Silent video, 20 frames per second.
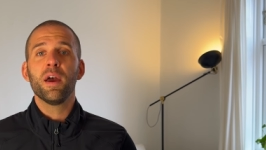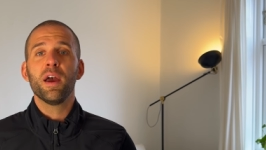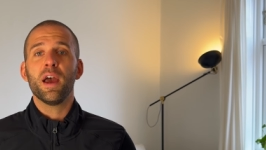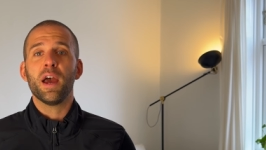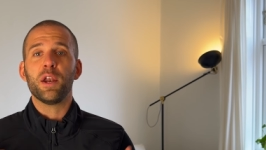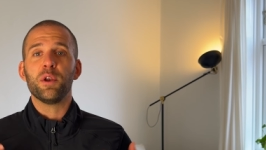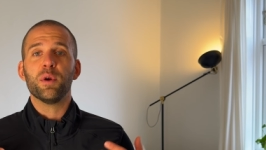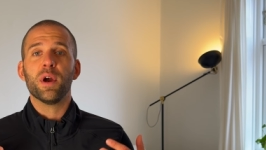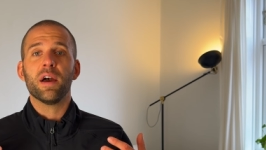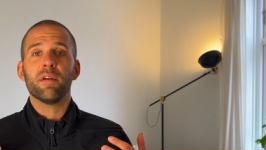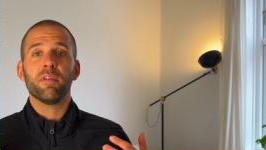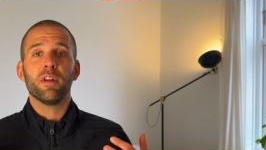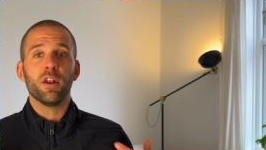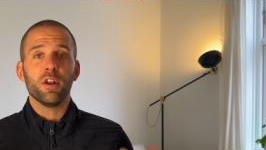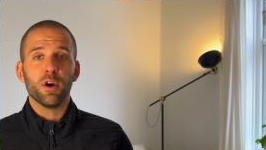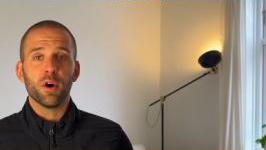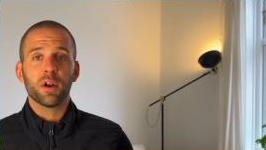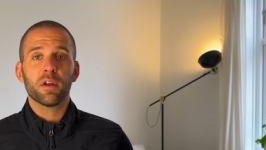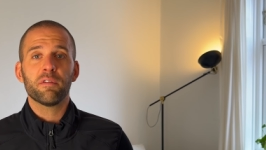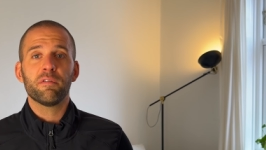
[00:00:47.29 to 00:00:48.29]
and you have a
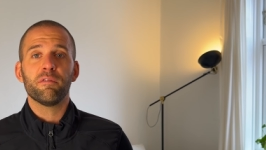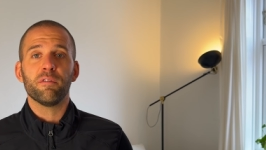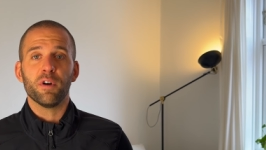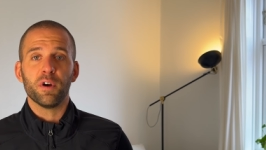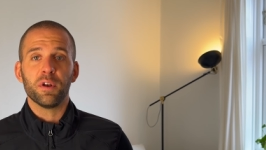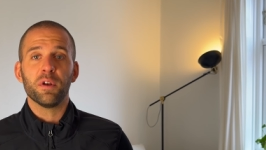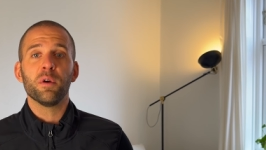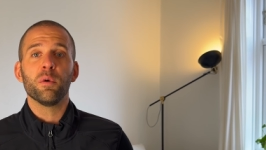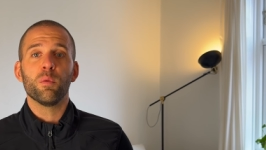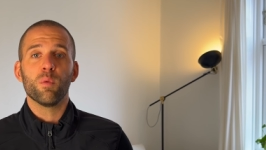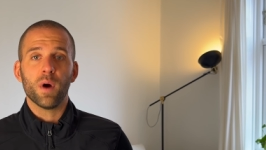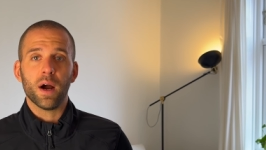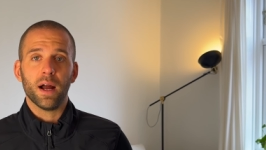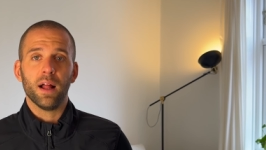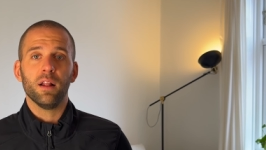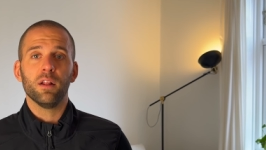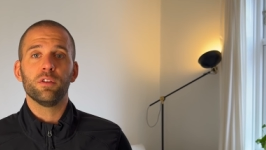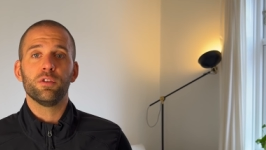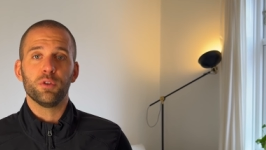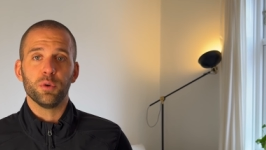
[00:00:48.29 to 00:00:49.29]
lot of fun
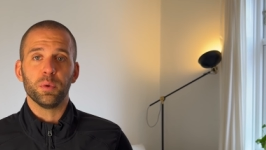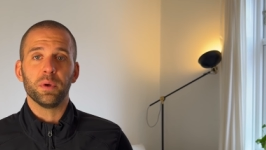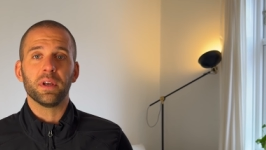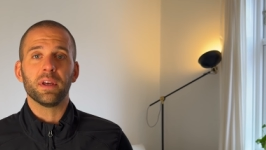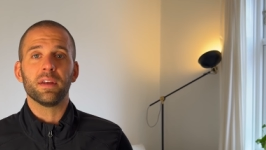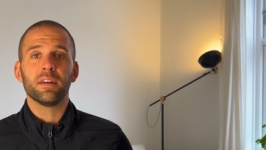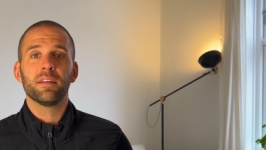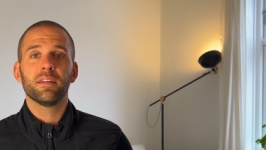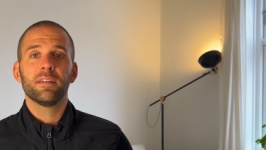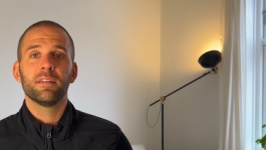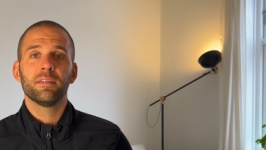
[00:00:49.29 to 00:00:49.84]
while doing it.